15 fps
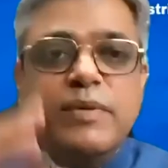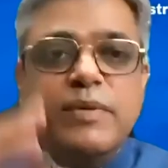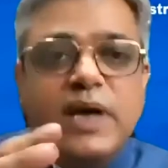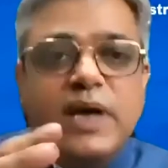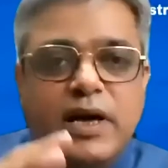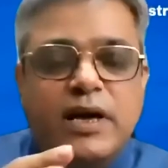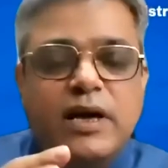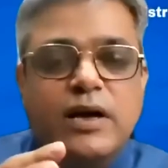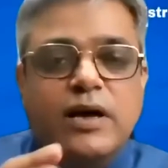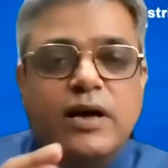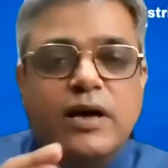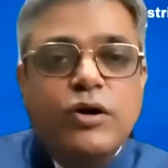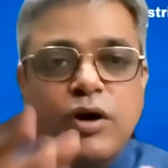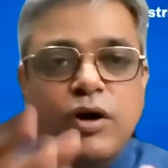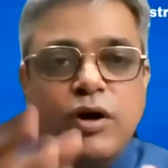Or
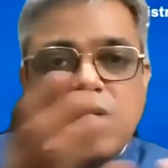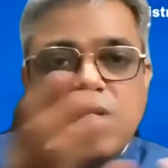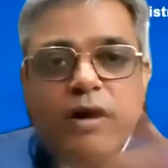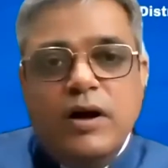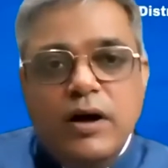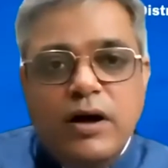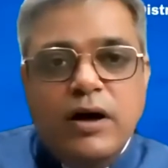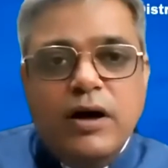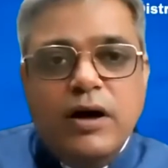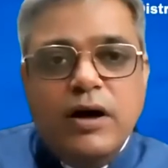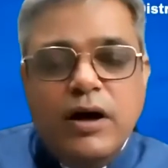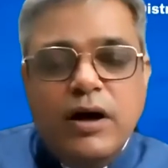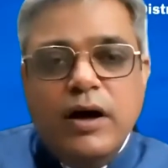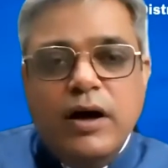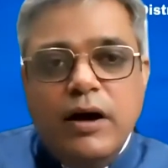maybe your
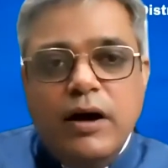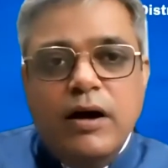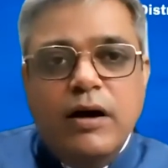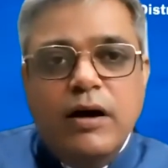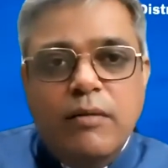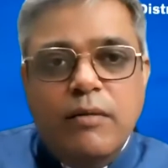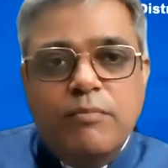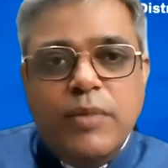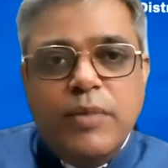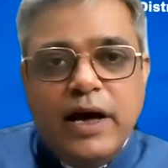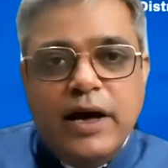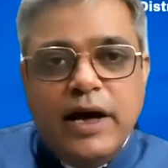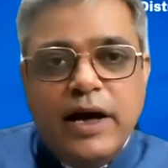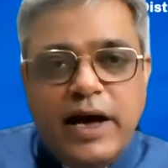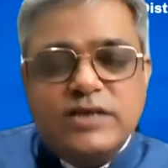
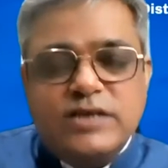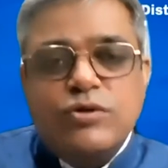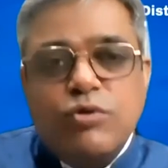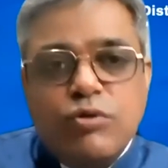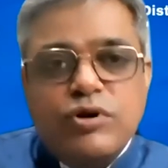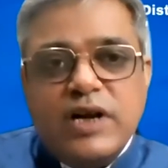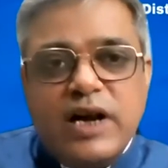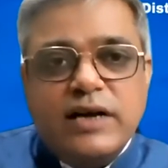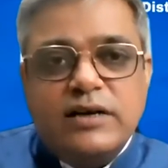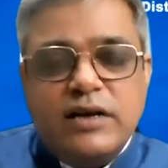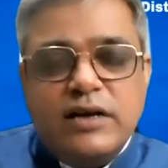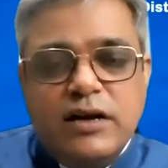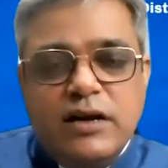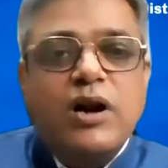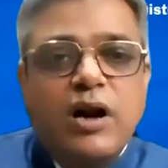
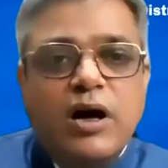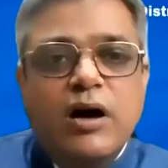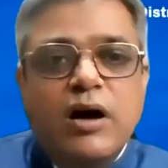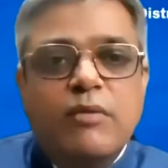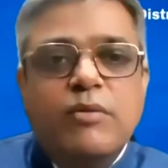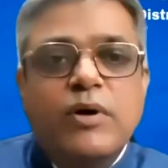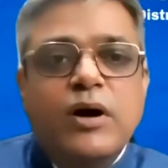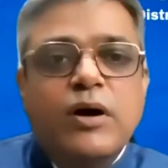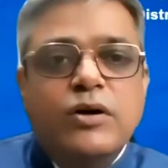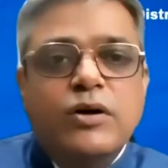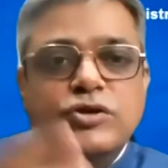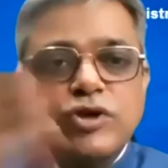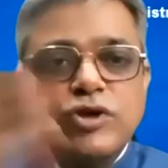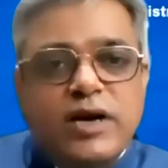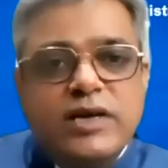ex-Rotaract from your
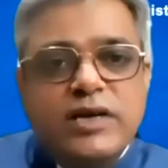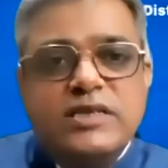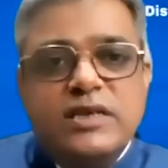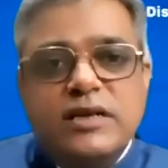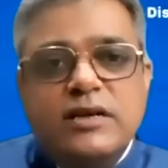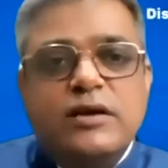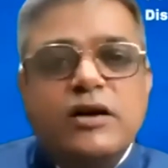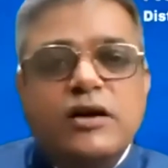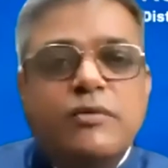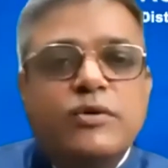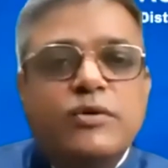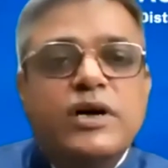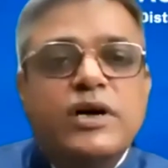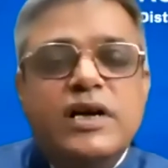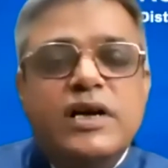club joins a
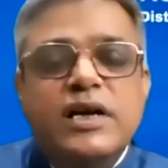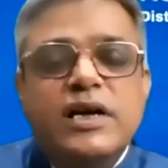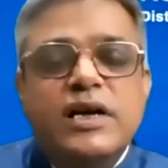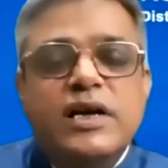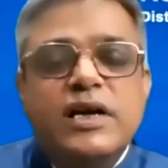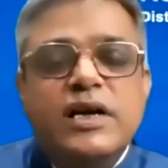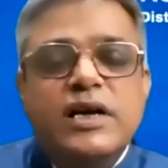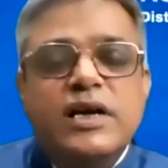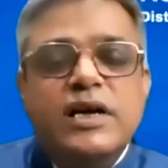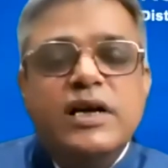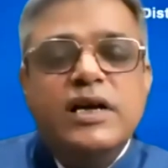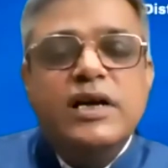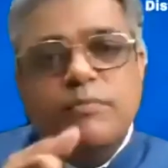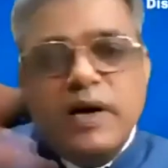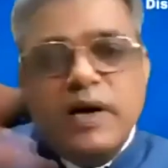community
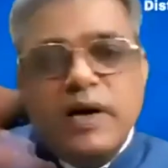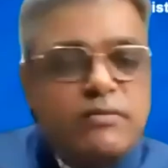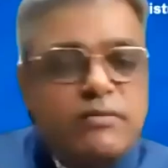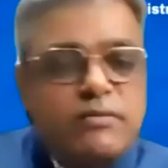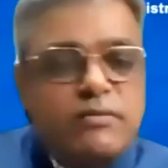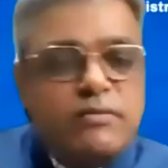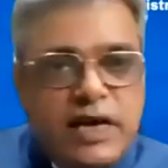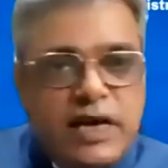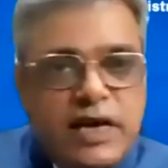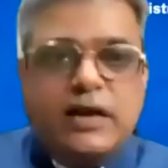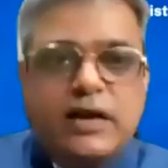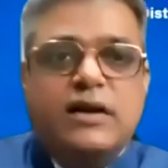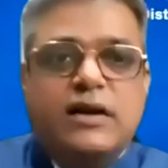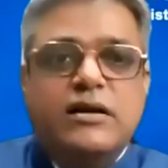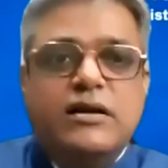Rotaract and becomes a
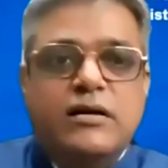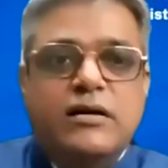DRR.